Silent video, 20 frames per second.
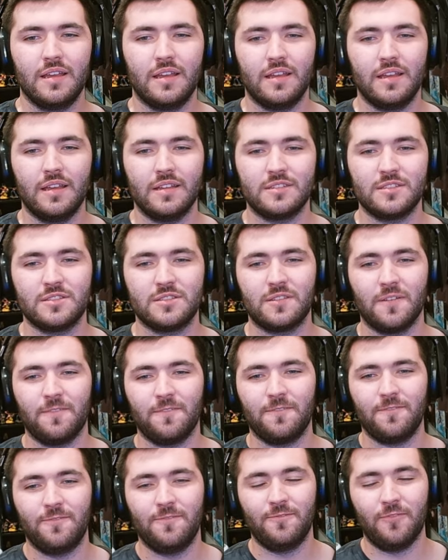It's the
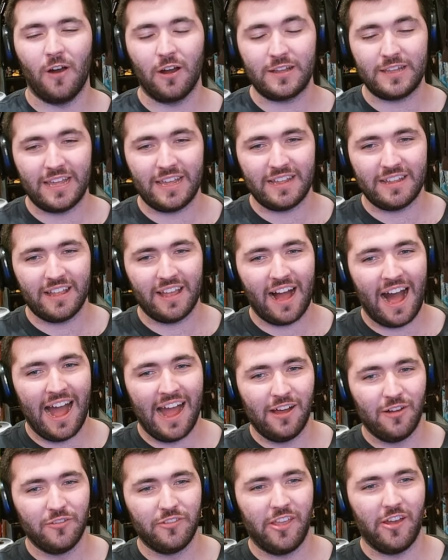fucking
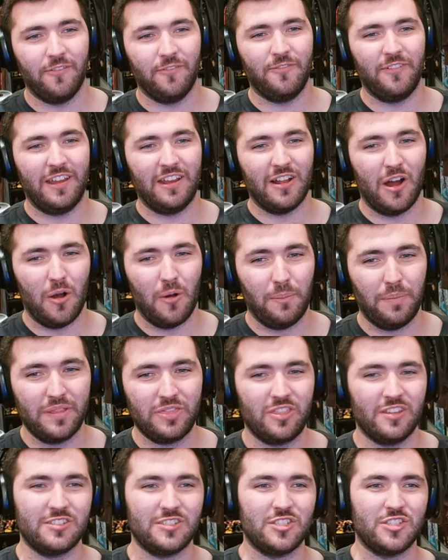Isle Delfino, but
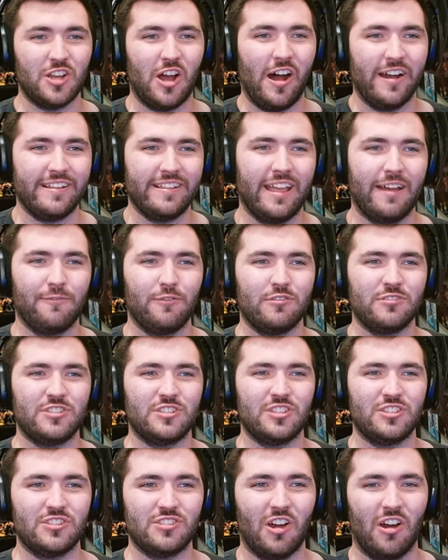the song never
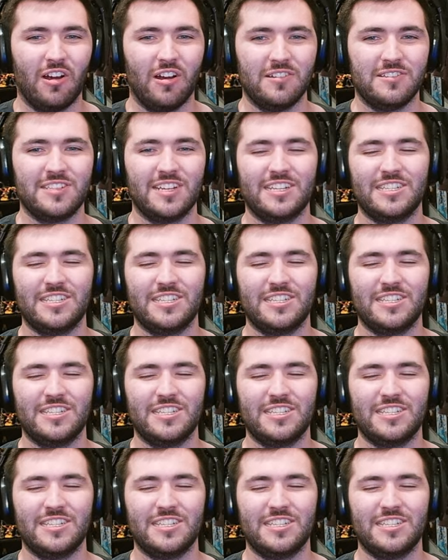starts.